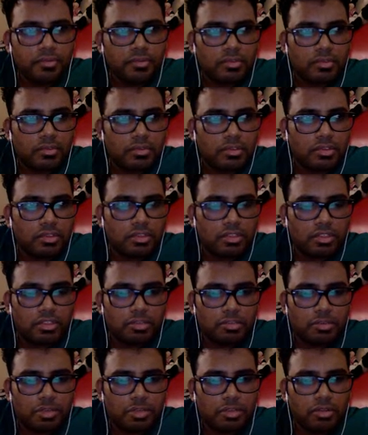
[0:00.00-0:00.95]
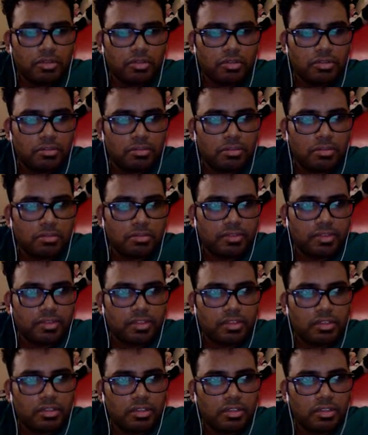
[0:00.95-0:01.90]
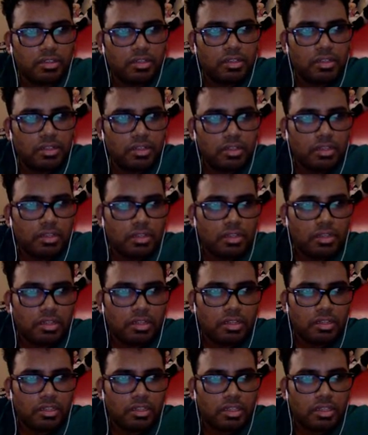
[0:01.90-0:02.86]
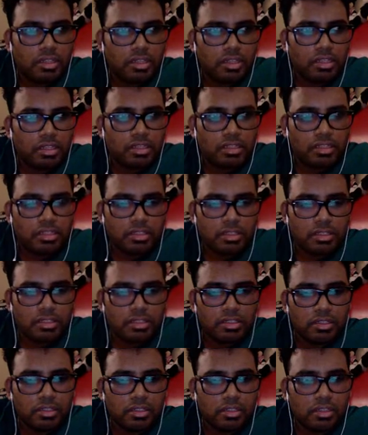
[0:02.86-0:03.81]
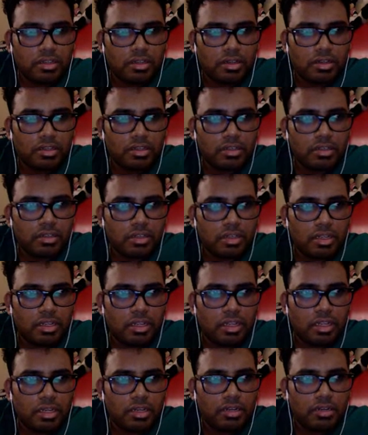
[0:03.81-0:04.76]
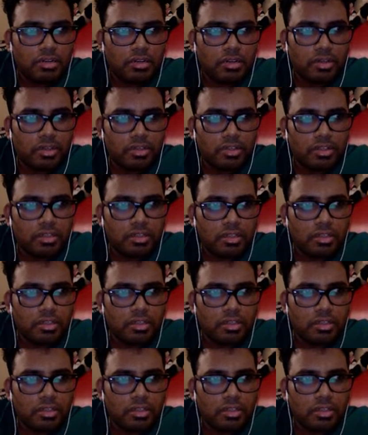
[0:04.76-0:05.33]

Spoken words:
So this is my user profile, and then .android.